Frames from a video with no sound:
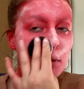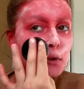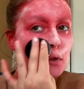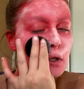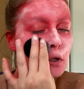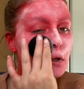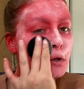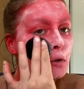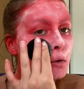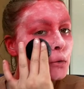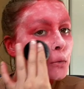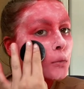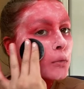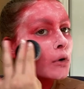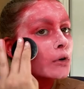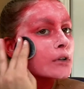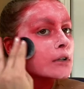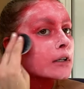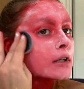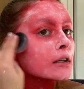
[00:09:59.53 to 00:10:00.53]
You
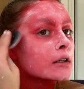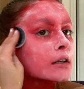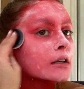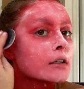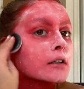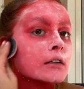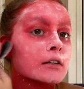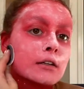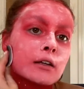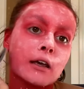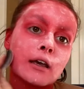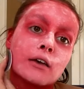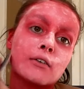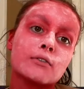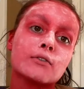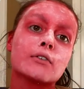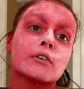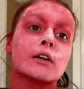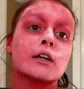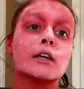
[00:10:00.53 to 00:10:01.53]
want to get into
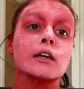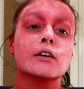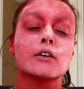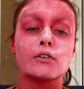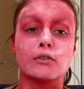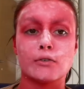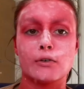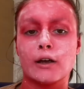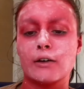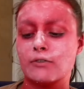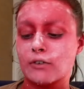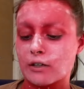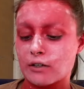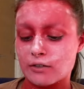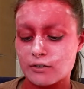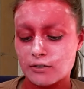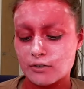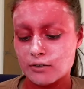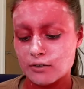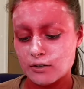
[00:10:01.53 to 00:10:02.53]
every
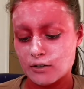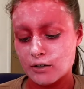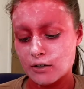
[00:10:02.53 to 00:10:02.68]
crevice